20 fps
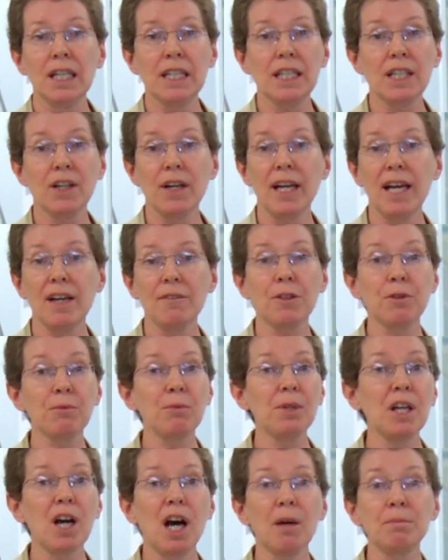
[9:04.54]
I have
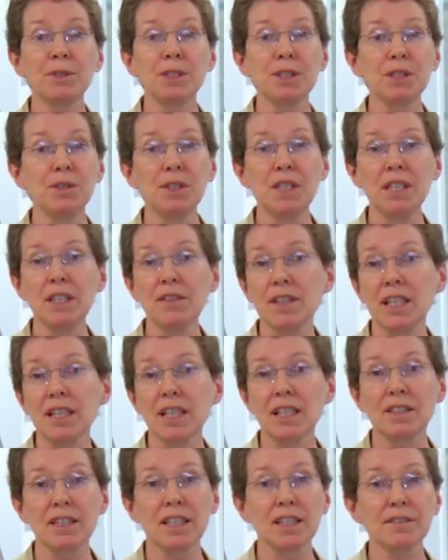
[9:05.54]
3 opportunities I'd
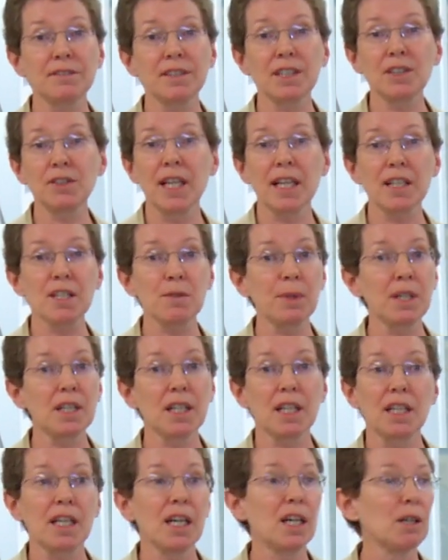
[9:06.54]
like to get filled next week.
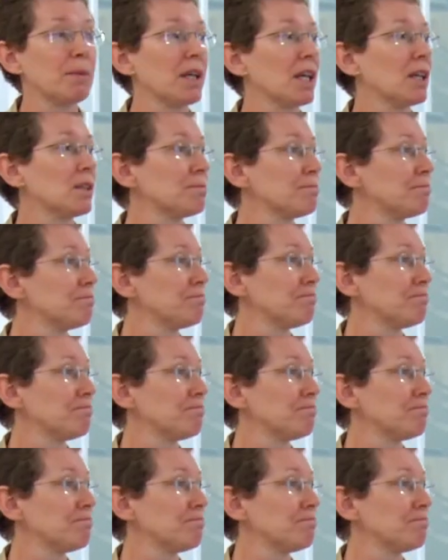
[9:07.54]
Can you help me out?